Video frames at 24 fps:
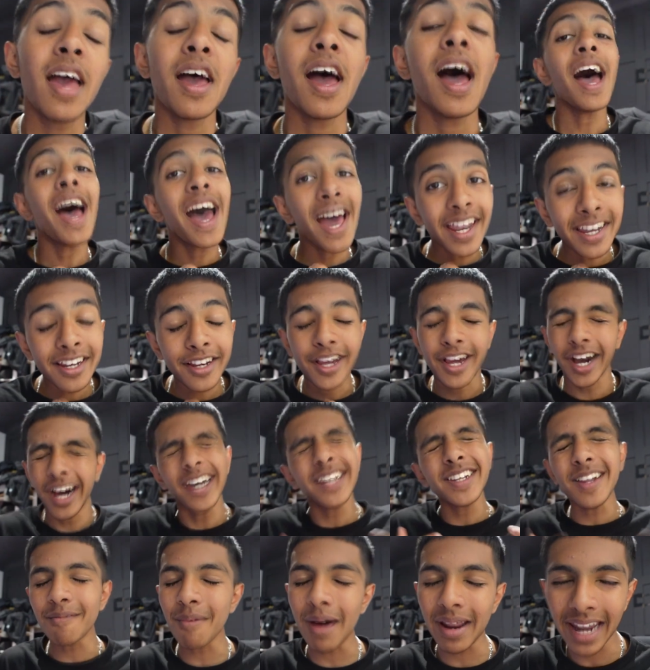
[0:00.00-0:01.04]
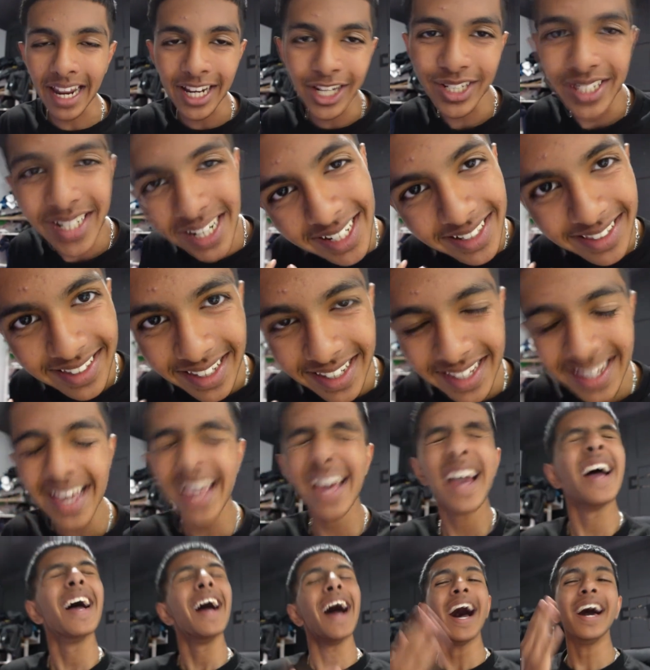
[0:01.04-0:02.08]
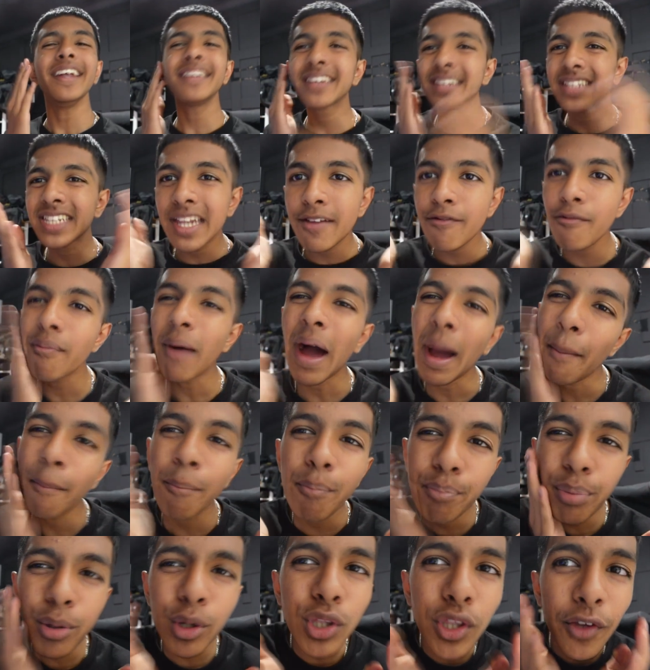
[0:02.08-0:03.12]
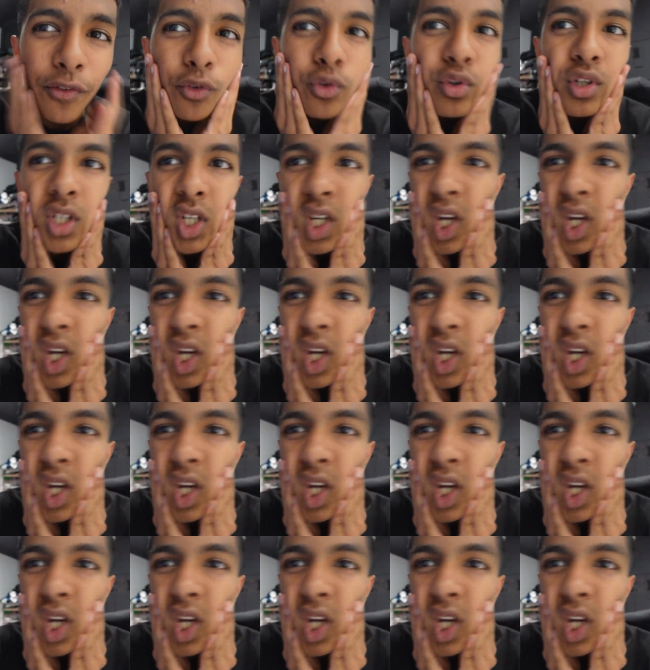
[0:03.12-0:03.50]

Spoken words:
And because of my nationality, as you can see, my beautiful,